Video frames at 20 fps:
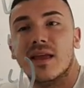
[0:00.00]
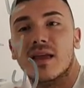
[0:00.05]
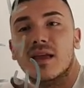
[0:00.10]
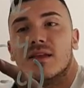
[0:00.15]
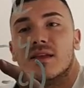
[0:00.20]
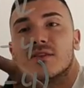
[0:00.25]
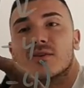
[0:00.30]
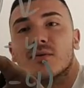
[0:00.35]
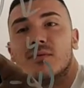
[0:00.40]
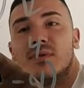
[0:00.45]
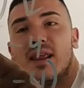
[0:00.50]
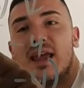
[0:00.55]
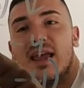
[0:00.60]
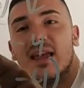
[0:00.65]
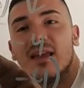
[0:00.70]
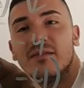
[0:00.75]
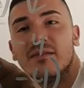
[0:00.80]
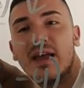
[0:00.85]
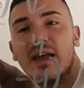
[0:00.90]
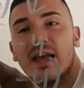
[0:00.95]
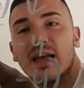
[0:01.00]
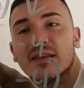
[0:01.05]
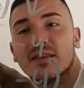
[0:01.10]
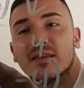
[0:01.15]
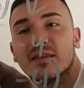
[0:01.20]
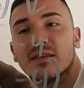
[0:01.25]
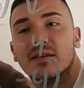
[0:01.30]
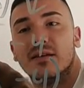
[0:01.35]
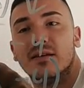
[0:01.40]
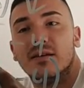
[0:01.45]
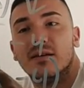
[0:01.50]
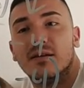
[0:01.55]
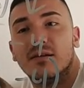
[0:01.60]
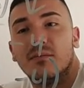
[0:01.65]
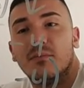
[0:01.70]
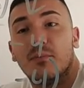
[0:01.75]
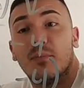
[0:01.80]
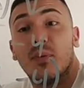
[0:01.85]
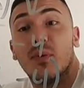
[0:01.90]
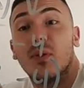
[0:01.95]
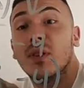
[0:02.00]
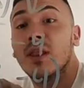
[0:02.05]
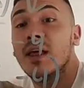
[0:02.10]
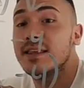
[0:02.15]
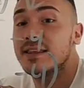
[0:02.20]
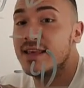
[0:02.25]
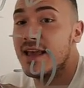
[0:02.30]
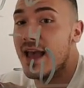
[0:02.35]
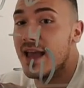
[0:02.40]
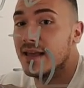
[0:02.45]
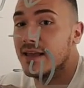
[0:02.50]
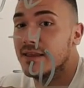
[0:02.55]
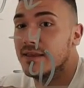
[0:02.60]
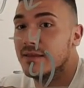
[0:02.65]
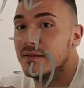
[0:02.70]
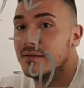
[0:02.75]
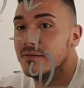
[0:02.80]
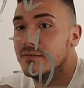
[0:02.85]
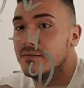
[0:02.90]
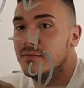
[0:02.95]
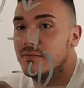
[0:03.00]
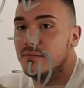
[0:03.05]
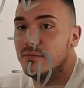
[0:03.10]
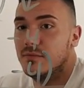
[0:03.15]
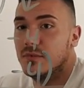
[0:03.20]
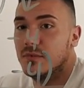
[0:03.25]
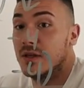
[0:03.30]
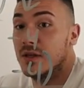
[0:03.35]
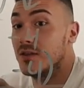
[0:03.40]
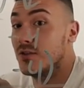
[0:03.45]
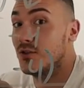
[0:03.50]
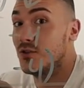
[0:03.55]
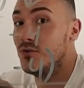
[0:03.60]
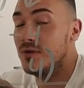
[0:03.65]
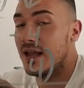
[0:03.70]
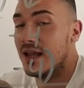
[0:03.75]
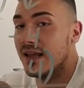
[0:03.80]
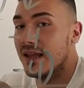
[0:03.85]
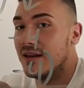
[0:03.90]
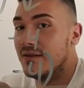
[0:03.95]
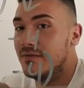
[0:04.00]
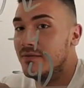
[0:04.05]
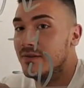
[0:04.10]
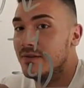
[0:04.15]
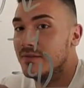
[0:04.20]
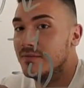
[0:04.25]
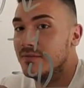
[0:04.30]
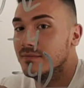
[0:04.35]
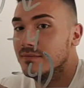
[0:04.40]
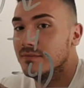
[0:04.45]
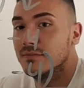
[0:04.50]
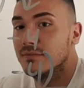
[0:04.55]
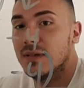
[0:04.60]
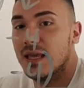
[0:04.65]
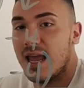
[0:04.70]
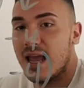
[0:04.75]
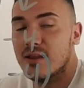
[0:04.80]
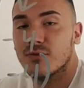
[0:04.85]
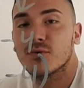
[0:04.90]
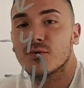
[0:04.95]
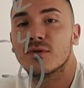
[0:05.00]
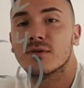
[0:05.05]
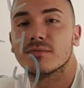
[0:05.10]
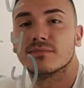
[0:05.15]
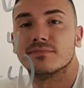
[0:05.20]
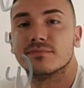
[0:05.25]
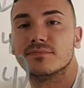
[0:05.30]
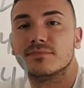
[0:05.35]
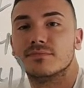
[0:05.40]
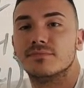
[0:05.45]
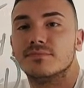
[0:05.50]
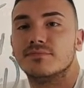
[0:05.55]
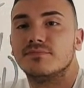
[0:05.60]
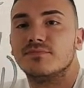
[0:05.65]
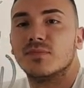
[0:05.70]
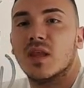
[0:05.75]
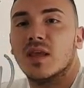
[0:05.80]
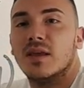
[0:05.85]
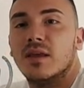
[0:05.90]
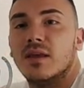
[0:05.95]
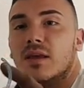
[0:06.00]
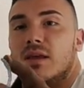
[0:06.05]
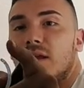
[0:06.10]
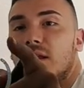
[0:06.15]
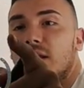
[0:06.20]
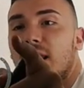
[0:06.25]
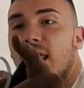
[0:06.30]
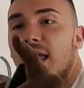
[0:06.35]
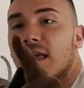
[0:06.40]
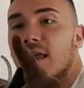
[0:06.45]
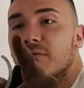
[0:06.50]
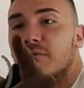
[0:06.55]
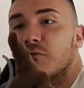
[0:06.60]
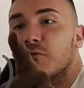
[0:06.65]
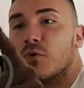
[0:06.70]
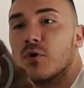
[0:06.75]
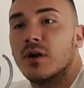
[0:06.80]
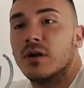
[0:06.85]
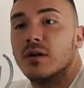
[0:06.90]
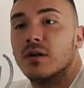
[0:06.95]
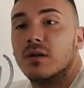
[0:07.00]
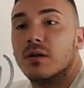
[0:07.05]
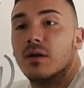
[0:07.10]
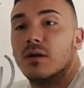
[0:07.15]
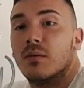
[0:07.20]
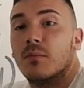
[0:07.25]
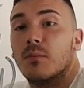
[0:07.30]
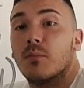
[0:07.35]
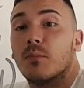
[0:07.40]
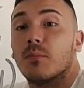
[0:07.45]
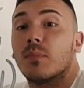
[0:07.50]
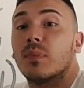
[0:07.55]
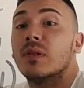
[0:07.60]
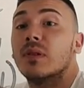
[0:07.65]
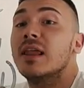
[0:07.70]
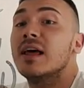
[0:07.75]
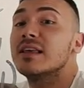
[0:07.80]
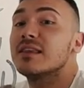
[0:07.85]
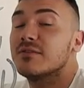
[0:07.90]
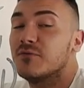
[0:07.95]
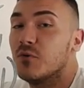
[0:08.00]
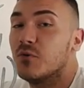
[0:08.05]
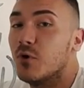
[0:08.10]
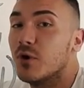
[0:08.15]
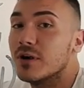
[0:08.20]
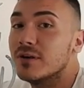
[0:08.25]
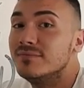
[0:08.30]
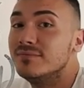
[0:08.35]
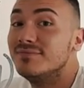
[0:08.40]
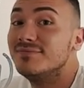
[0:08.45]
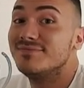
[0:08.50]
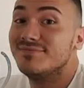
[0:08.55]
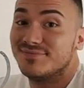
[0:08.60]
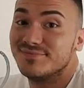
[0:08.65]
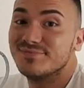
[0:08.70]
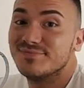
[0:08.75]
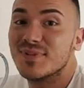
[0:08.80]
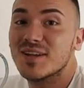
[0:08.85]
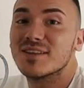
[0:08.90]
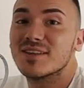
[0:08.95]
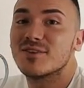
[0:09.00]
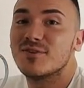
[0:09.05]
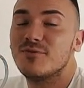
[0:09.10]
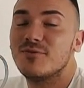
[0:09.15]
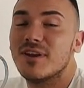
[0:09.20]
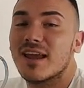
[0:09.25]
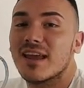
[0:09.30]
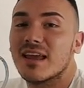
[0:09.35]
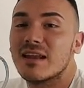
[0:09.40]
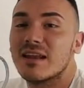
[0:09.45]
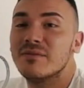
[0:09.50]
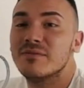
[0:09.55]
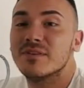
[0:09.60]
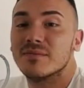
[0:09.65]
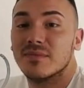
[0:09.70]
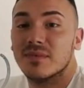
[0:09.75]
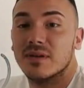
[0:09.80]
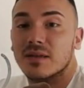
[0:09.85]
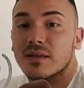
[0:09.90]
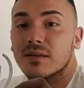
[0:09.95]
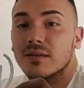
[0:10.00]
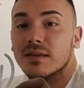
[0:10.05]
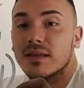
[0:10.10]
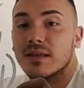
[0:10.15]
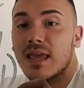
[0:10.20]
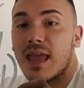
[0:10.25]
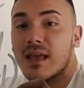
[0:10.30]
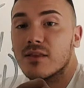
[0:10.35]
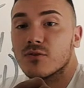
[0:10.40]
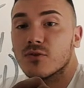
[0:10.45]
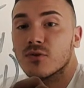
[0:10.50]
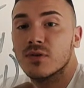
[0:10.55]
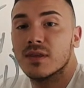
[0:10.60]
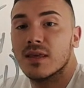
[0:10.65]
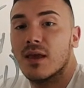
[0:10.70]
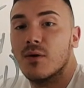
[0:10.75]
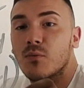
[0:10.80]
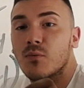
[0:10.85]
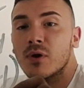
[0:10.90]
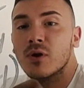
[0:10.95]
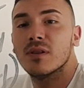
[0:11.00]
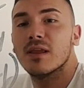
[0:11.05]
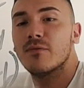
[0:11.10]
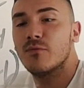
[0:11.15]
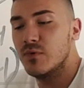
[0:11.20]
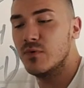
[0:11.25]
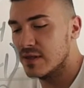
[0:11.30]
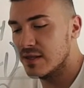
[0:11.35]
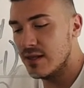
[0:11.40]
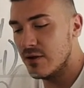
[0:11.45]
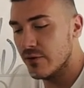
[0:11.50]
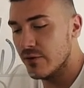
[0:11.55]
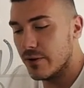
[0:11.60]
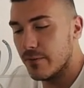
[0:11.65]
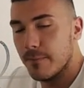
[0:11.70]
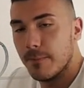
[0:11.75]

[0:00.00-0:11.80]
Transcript: So negative x plus x, because 2 negatives, cancels. Negative 4 plus 4, because 2 negatives, cancels, and we are left with 0.